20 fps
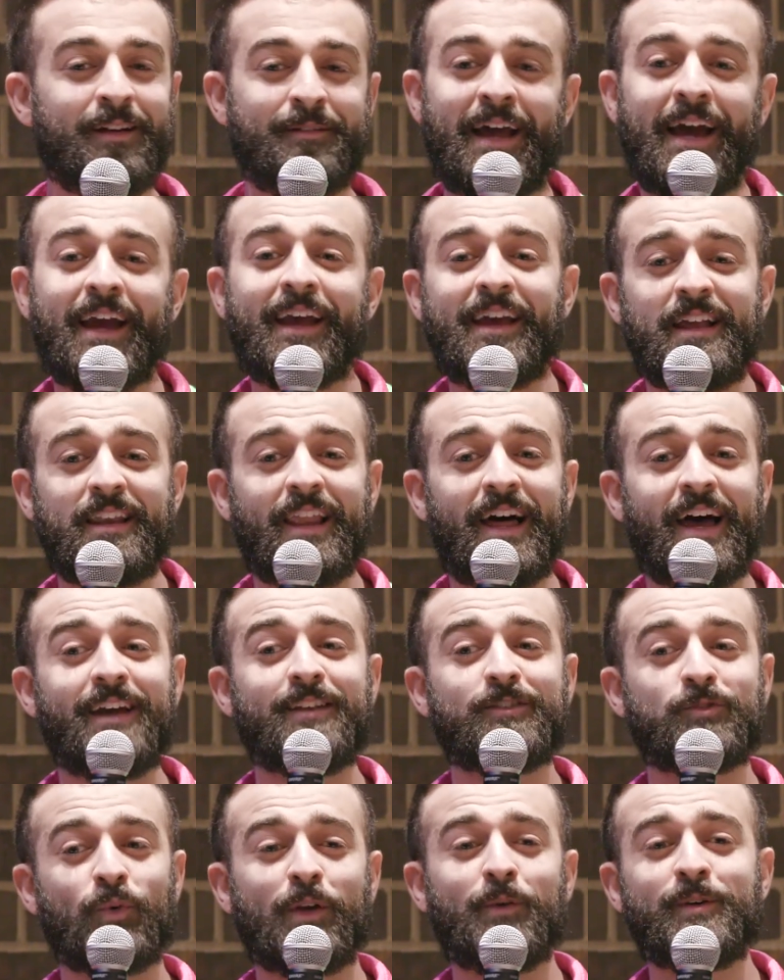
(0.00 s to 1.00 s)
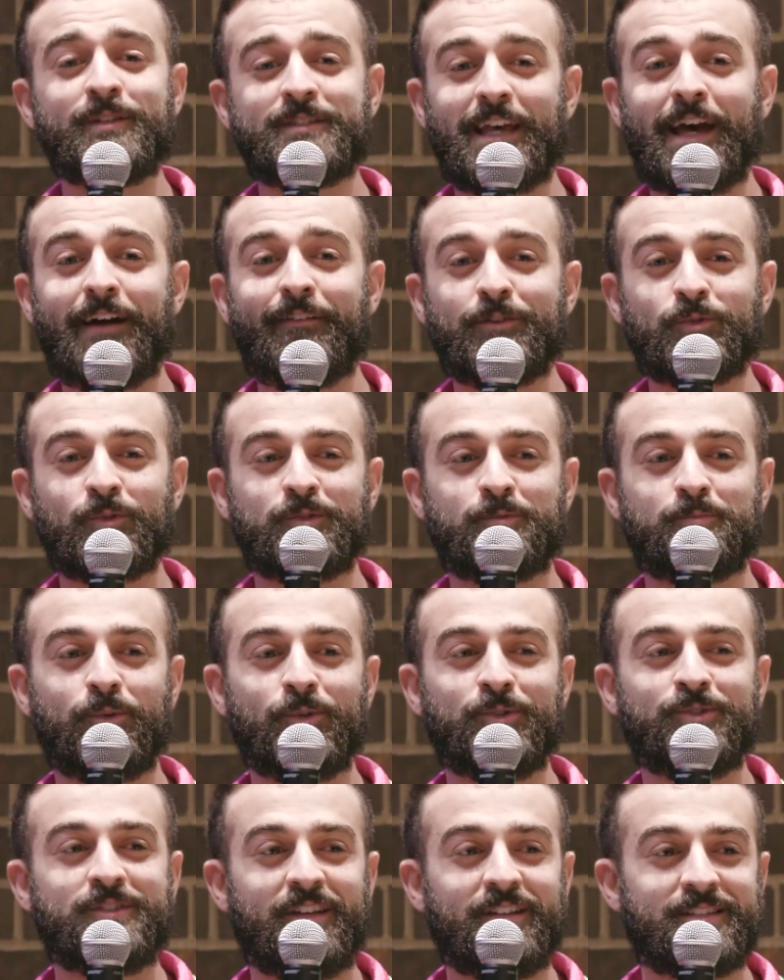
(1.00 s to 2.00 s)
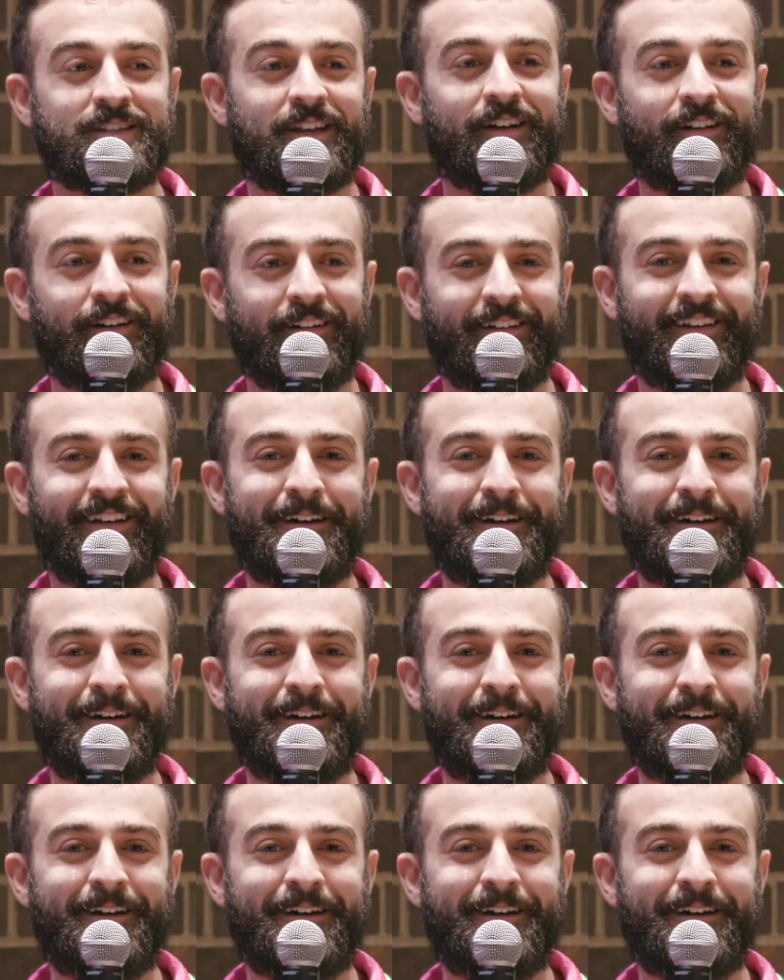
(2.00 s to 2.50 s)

Not gonna lie, 21 Savage was bougie as hell.